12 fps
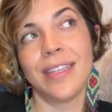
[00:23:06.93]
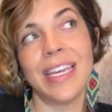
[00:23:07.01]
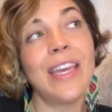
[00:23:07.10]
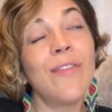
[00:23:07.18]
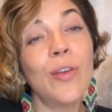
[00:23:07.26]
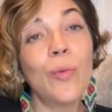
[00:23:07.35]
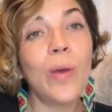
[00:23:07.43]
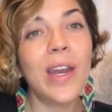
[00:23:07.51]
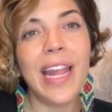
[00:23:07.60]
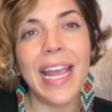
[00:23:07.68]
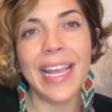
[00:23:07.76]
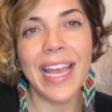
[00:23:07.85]
even when
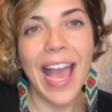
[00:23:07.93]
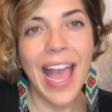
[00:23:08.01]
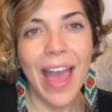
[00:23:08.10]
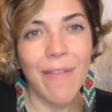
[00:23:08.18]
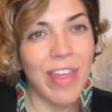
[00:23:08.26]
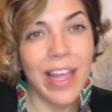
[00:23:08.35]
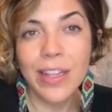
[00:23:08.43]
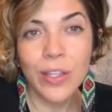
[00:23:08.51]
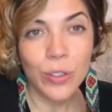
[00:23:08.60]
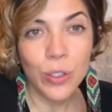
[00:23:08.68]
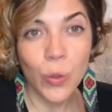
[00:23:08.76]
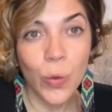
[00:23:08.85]
like I have that
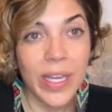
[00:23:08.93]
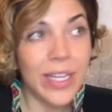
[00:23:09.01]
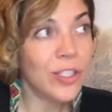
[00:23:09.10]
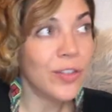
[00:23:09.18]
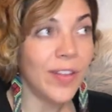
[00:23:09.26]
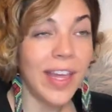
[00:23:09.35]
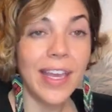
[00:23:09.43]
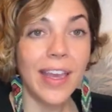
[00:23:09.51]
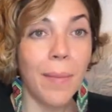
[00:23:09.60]
little twinge of like,